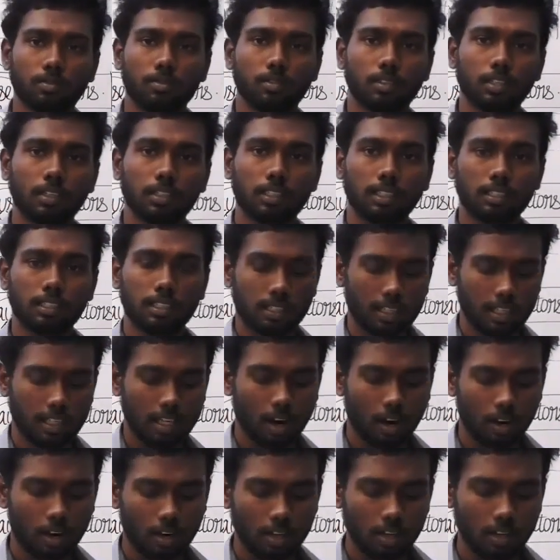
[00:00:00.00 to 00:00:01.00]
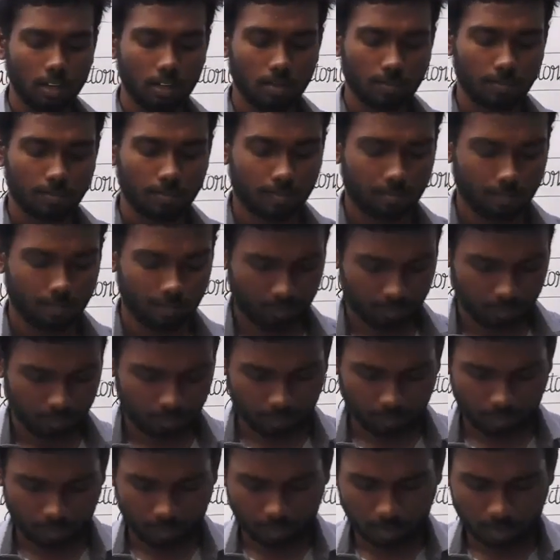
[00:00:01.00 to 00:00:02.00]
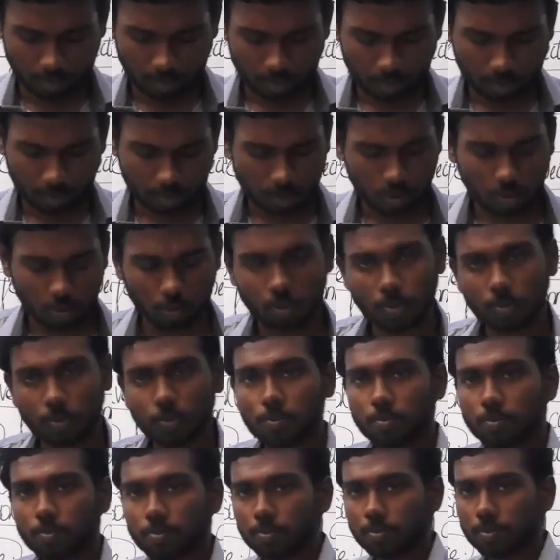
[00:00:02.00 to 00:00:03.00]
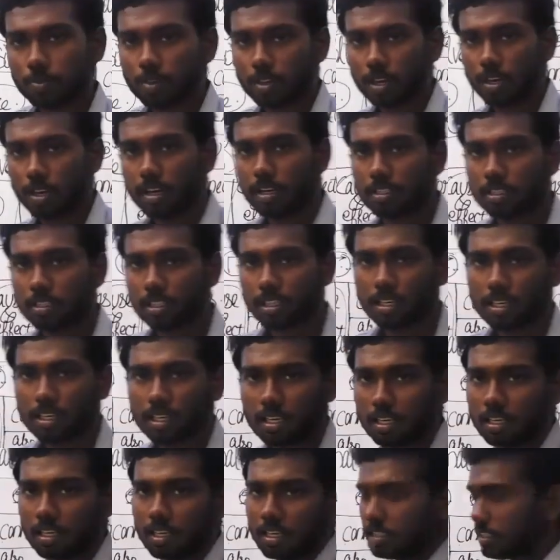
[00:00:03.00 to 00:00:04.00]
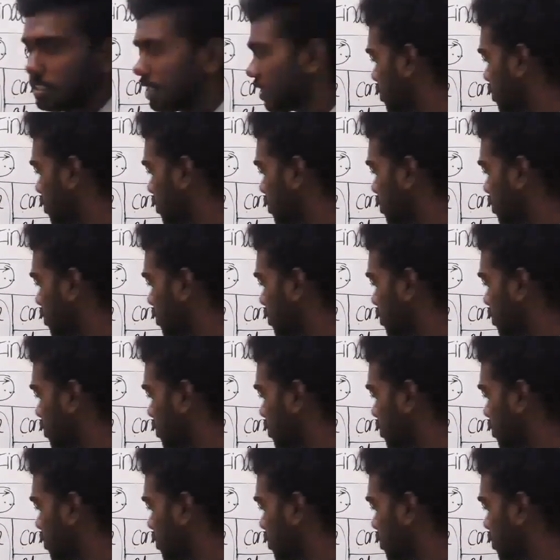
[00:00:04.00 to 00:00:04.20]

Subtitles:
this is the order. So it is easy to